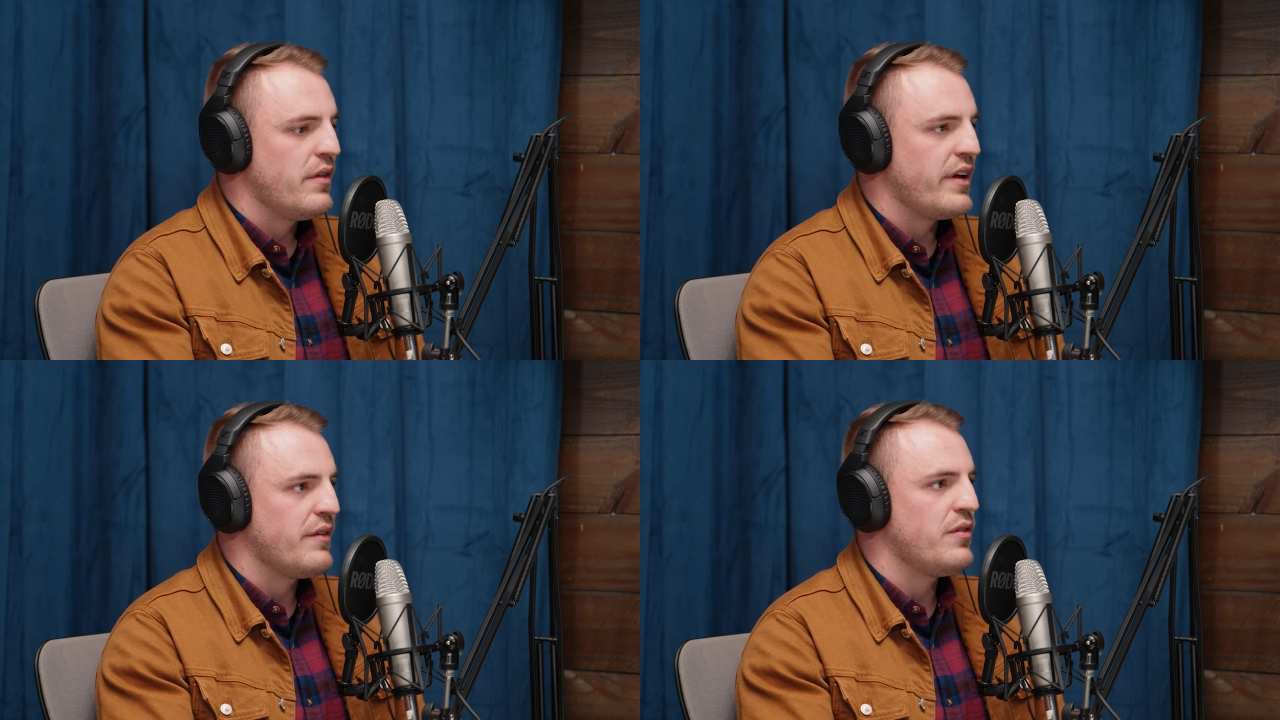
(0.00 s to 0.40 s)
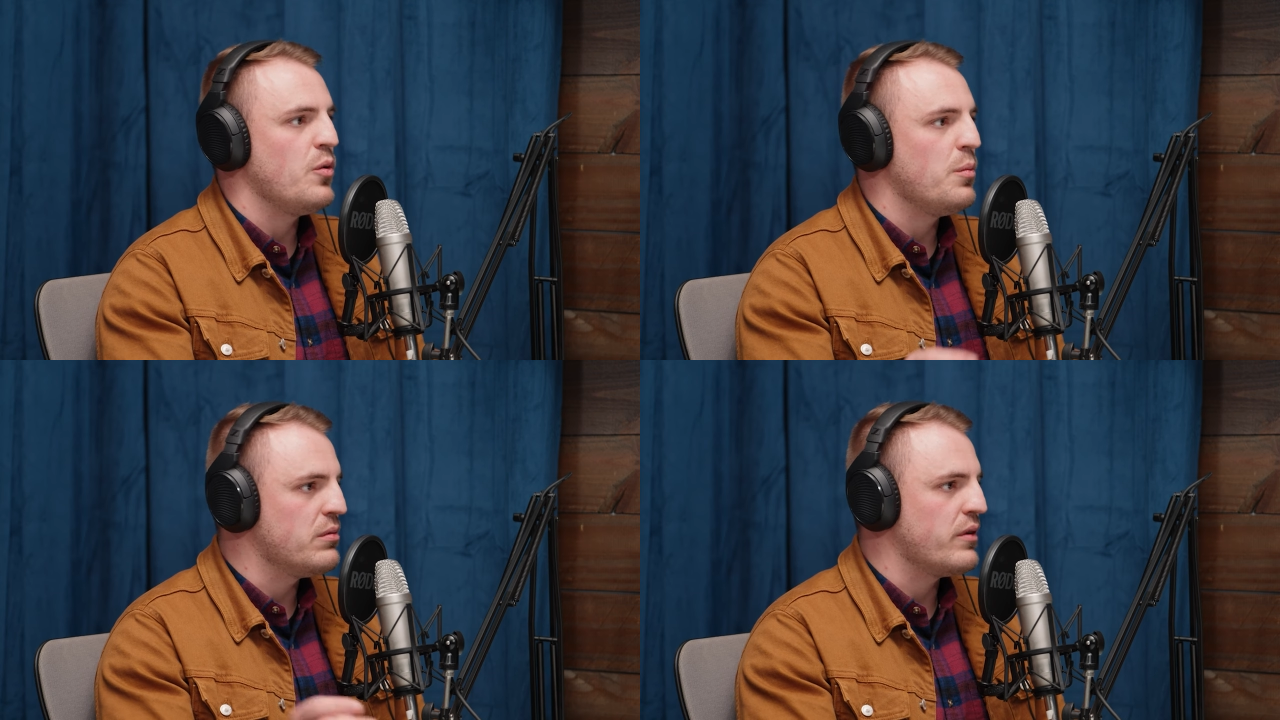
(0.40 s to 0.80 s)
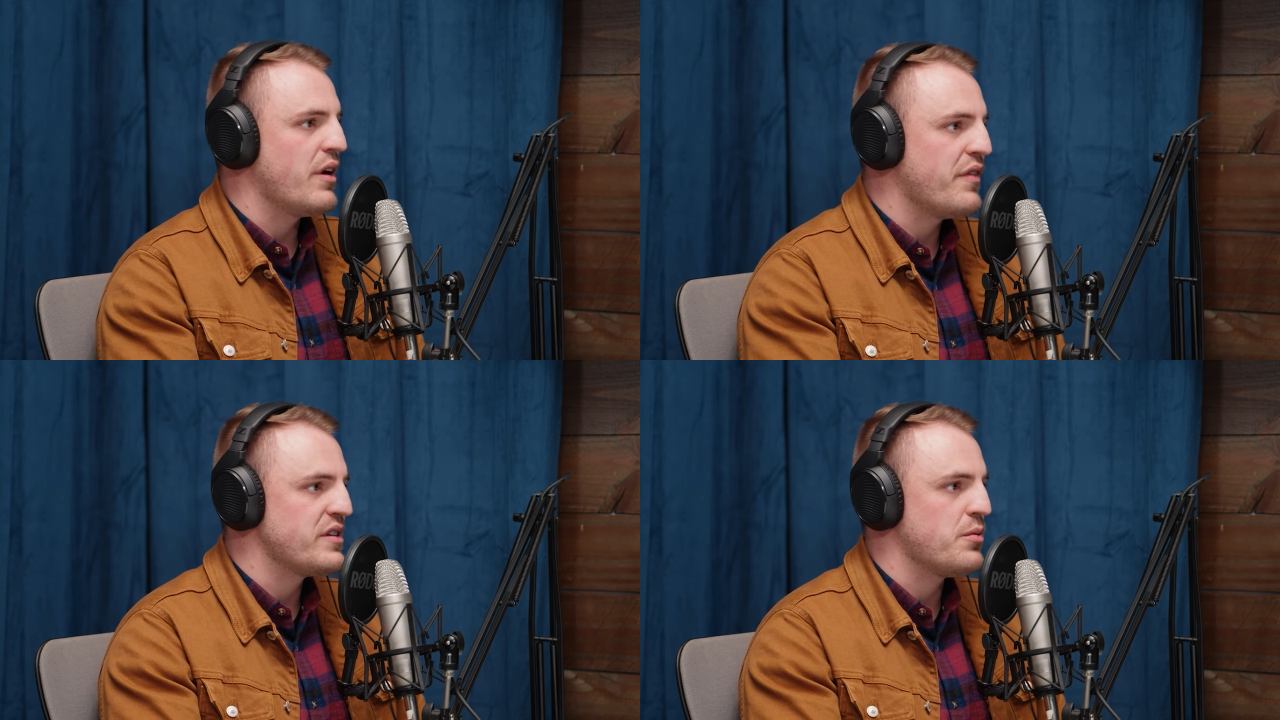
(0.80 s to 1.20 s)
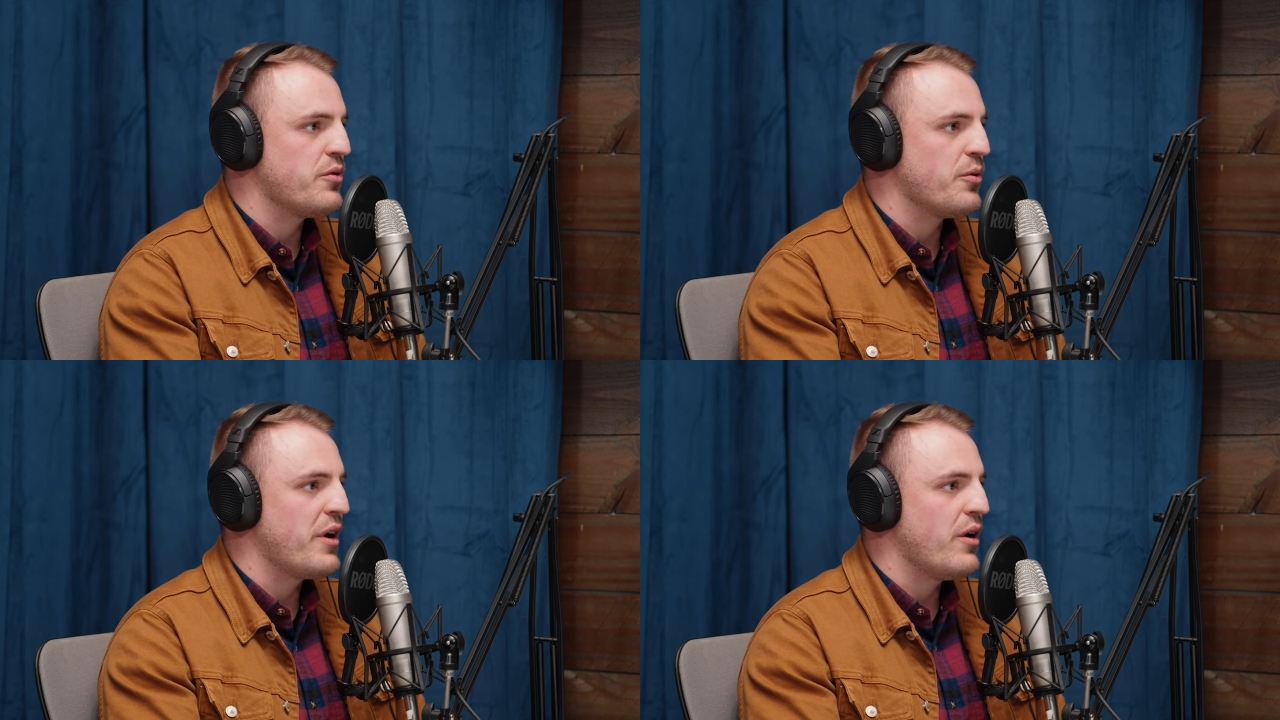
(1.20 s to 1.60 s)
that if you confess
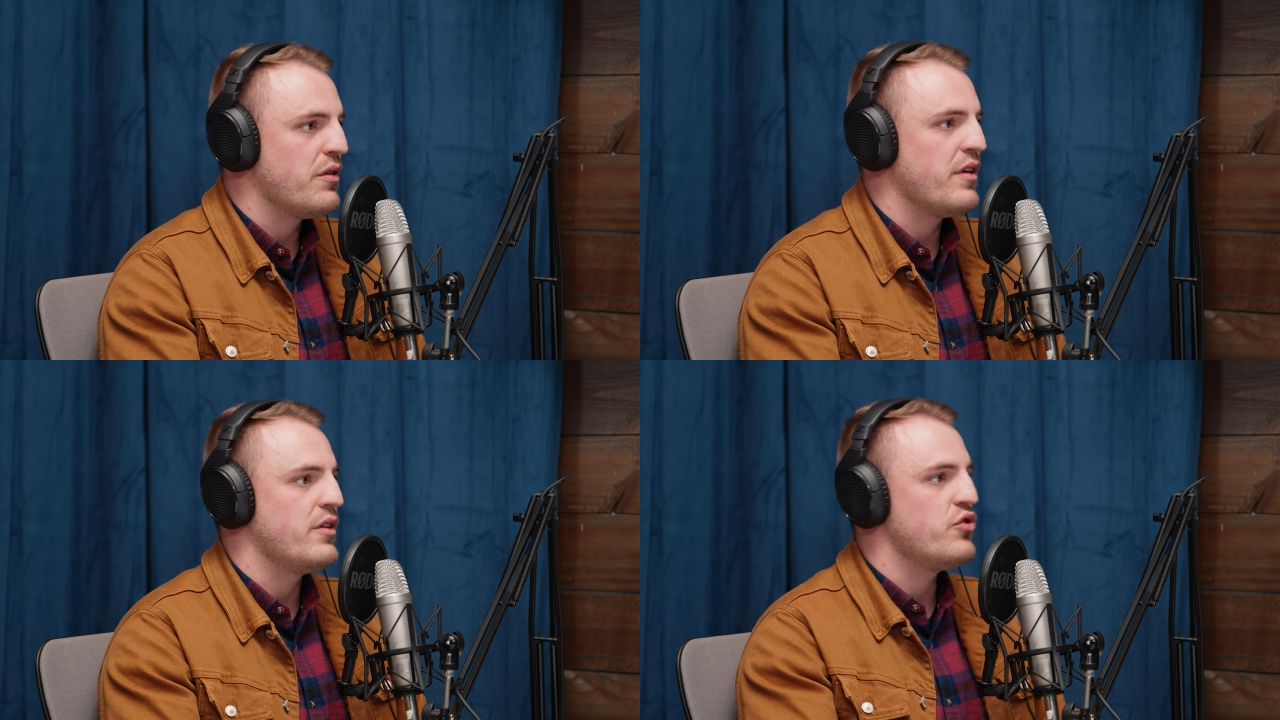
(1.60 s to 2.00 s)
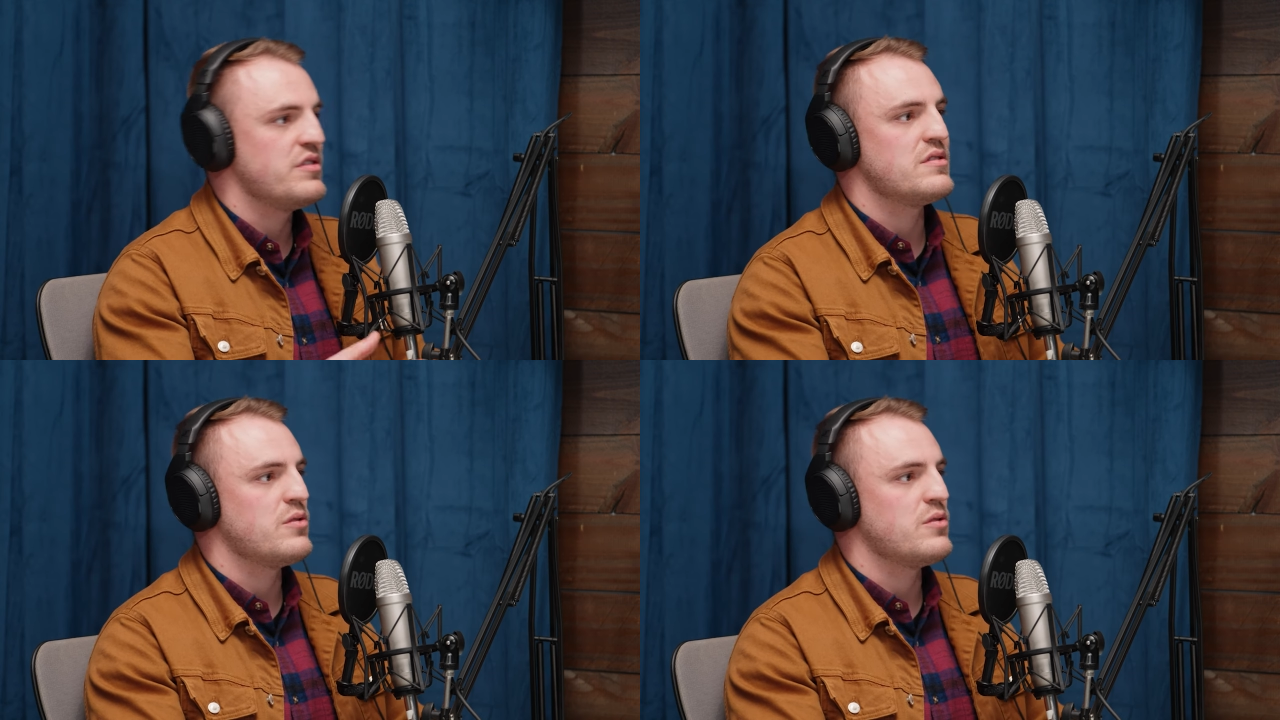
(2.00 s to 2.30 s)
with your mouth that Jesus